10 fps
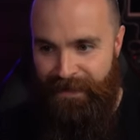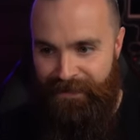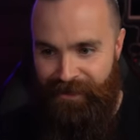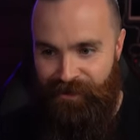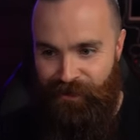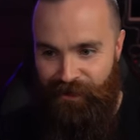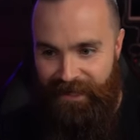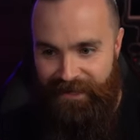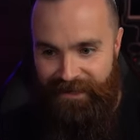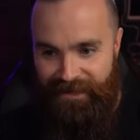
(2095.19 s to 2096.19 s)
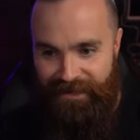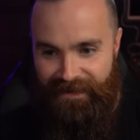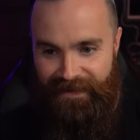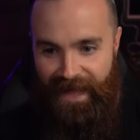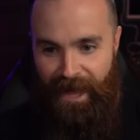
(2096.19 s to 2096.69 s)
make that journey
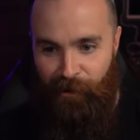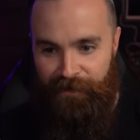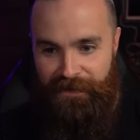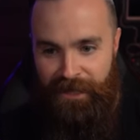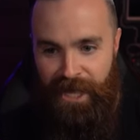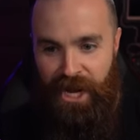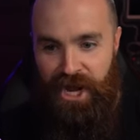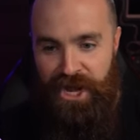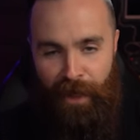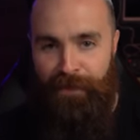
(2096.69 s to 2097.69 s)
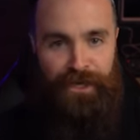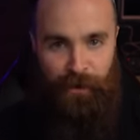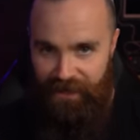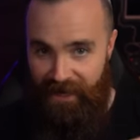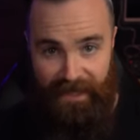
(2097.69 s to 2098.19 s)
out, nothing
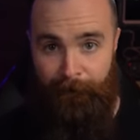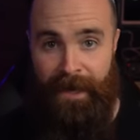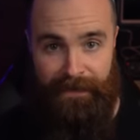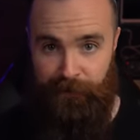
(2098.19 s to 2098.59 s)
knows how to get back